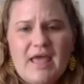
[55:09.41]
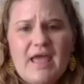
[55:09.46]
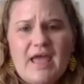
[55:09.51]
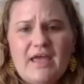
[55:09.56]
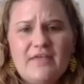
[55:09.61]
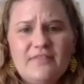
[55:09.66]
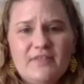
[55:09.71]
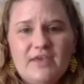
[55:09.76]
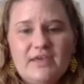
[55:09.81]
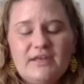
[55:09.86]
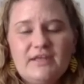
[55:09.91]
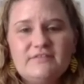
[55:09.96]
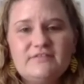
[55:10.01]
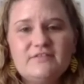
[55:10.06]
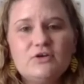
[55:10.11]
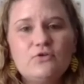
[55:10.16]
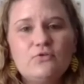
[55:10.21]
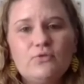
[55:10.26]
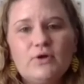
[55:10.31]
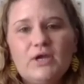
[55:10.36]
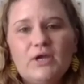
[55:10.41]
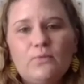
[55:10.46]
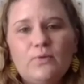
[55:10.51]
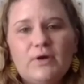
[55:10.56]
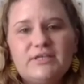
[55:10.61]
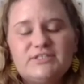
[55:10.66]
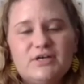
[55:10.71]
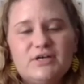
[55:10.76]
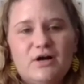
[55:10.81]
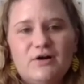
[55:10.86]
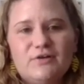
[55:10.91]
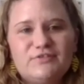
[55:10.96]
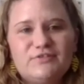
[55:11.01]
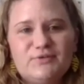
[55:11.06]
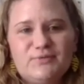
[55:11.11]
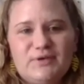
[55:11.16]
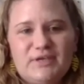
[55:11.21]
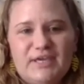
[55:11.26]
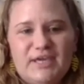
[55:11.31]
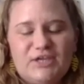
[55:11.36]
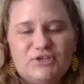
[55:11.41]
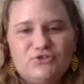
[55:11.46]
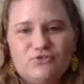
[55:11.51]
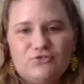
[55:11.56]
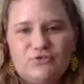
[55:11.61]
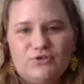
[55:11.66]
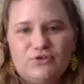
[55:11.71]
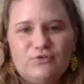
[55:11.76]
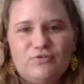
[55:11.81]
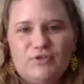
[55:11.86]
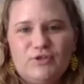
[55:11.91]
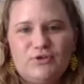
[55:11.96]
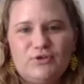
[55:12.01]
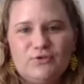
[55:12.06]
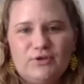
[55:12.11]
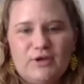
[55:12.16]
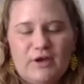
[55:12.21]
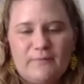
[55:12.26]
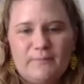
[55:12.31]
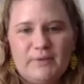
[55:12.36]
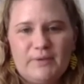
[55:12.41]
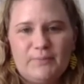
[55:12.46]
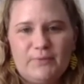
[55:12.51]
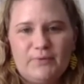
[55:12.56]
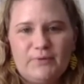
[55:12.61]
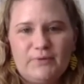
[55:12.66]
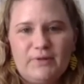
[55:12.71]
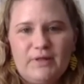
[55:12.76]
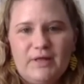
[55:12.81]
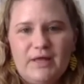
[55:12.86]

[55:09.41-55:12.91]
And then it's a great way to also engage your youth and your young people.